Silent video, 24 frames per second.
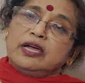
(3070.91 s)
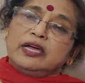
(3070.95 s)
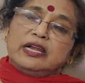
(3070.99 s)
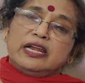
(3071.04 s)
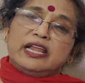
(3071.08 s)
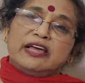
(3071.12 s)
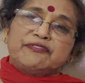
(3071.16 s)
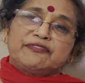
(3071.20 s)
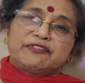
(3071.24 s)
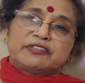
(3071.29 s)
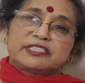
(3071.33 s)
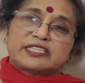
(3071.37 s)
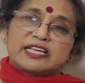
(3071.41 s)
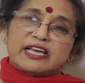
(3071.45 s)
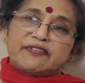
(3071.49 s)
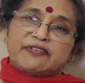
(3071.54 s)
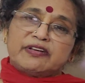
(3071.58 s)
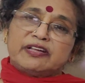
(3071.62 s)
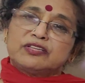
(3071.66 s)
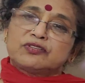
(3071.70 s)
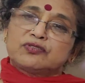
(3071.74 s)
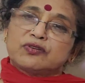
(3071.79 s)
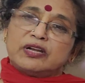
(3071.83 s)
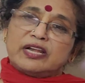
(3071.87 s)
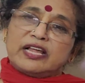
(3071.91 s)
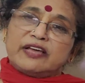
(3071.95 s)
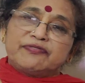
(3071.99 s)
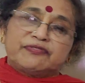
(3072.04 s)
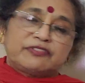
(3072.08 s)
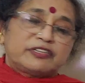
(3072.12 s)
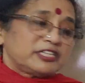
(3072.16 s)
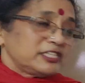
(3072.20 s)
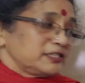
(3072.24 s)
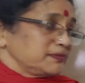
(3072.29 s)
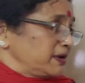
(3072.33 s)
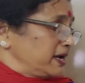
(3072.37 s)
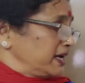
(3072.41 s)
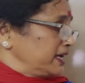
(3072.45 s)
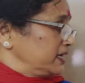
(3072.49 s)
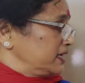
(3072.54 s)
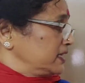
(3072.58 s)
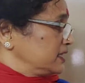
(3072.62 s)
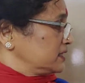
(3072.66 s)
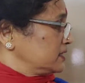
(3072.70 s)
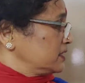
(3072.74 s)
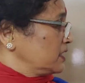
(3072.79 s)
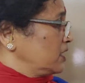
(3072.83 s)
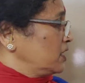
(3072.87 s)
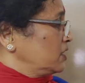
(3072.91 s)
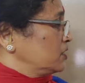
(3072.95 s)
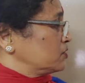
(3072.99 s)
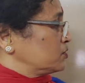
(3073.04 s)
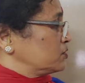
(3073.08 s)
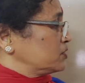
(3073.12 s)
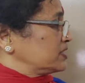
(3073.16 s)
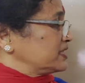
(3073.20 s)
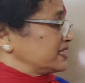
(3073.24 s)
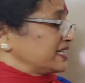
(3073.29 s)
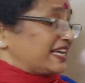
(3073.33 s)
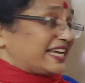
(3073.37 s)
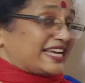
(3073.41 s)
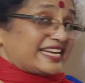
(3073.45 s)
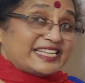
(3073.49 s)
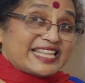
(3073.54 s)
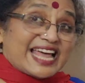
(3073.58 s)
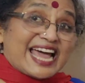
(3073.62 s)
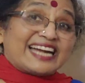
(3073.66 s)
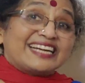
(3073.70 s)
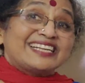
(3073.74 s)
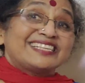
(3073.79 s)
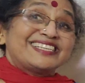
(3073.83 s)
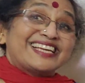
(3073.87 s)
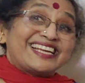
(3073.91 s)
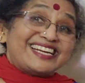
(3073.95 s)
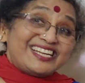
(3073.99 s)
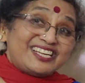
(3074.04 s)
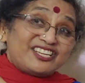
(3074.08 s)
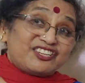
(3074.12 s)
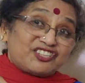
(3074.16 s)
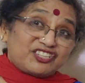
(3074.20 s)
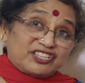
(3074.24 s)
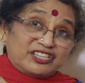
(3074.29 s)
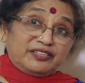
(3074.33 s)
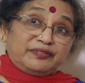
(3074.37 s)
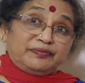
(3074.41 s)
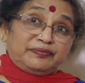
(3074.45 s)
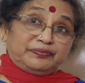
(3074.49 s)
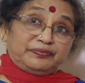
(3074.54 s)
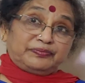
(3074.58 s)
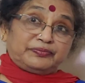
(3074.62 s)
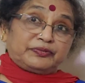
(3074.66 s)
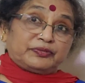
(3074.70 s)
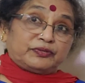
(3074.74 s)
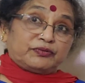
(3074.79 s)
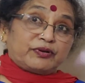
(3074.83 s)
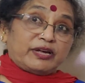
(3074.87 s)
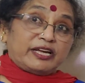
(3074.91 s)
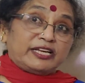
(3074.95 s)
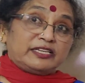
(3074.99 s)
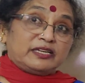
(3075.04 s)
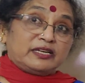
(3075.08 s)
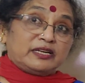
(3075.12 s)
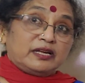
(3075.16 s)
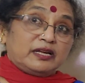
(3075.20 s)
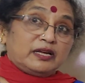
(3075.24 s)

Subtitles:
left 7, so left is minus, so that is addition, right?